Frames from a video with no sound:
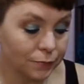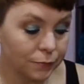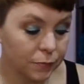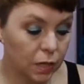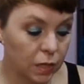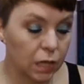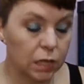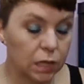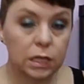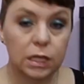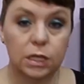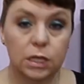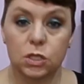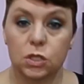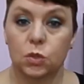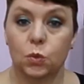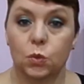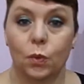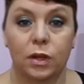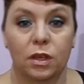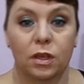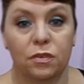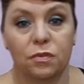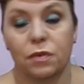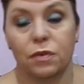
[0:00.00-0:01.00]
at least
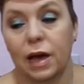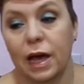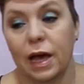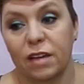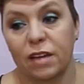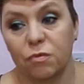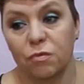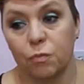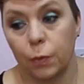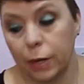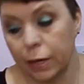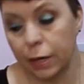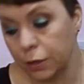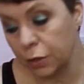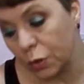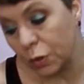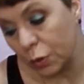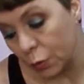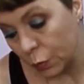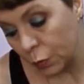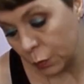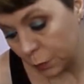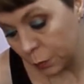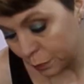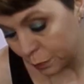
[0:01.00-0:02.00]
$25 brand
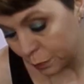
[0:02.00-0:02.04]
new.